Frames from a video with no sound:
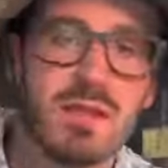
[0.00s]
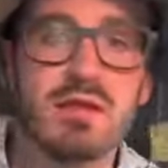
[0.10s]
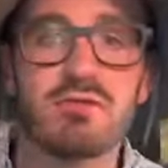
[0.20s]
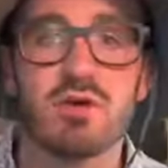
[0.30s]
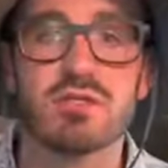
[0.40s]

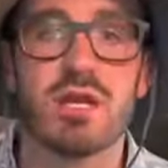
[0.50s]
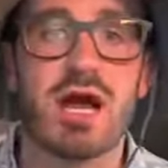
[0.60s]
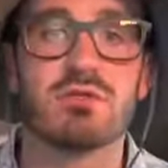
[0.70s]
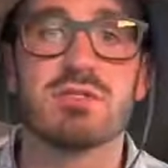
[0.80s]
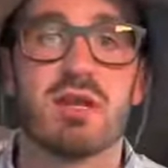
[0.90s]
you have those
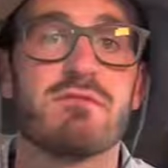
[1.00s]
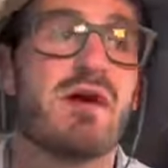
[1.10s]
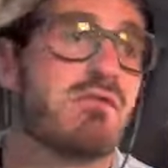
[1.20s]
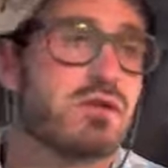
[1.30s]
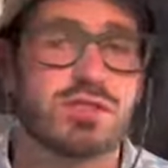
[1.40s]
accounts that are
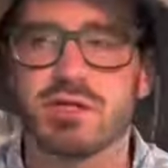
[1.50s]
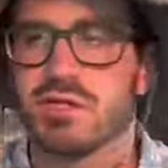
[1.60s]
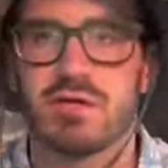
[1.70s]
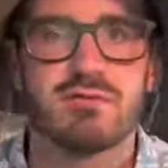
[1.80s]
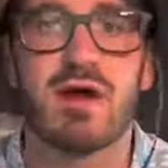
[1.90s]
500
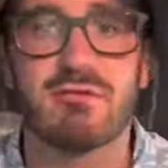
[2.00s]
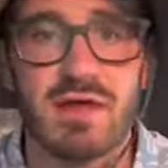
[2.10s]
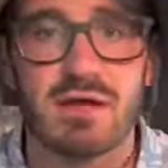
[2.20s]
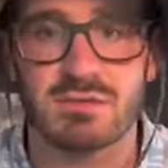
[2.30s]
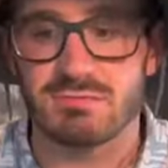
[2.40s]
to
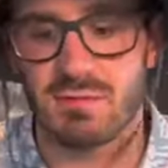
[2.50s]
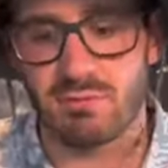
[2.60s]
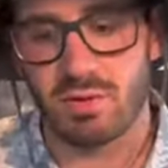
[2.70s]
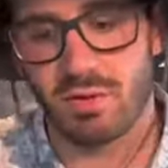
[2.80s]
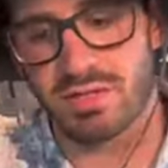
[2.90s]
5,000
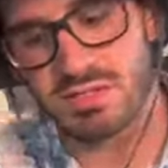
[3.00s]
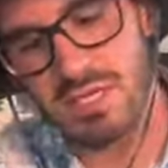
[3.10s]
employees.